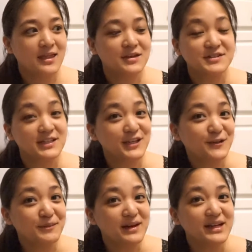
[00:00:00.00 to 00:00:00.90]
There's a
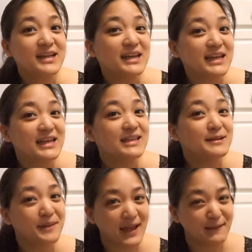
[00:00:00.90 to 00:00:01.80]
coupon in
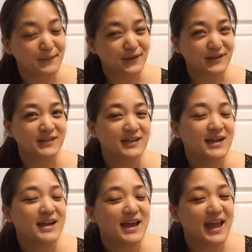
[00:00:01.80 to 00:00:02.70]
the paper
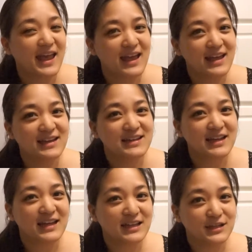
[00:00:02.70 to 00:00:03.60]

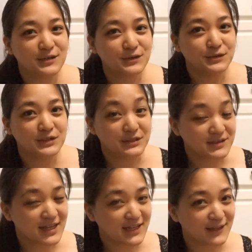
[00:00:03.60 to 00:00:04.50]
and you
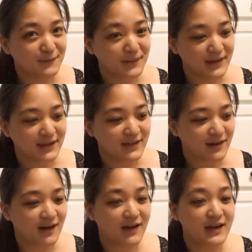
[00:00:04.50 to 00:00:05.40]
use that coupon
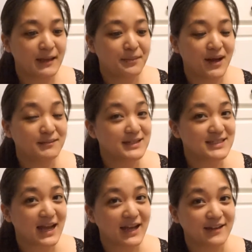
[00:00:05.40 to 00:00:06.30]
on a
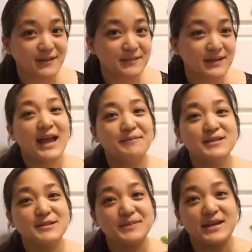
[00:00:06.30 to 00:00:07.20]
Publix item,
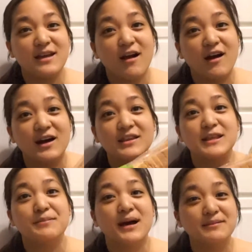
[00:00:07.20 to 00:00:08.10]
Happen to be on
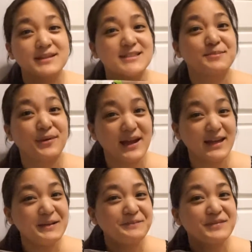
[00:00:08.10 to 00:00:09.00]
the Publix
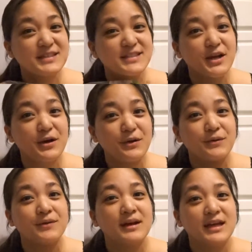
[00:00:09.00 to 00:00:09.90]
bread.
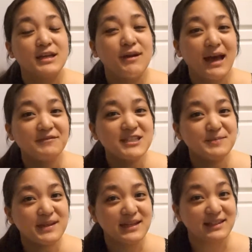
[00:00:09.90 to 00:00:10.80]
So you have to
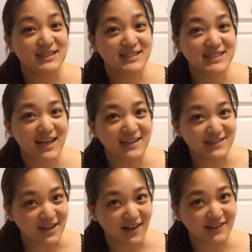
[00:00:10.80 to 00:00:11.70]
spend at least
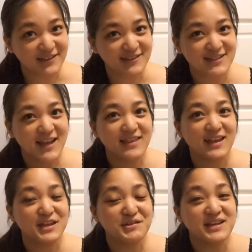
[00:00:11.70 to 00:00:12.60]
$10 and
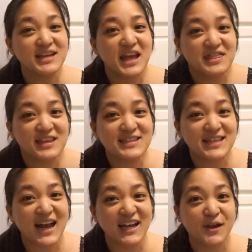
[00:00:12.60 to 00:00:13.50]
then you can get this
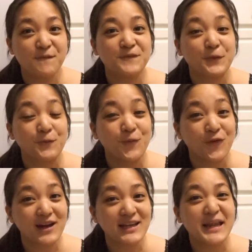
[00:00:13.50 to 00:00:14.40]
item for
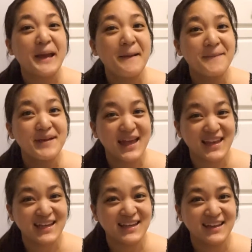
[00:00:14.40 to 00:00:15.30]
one penny.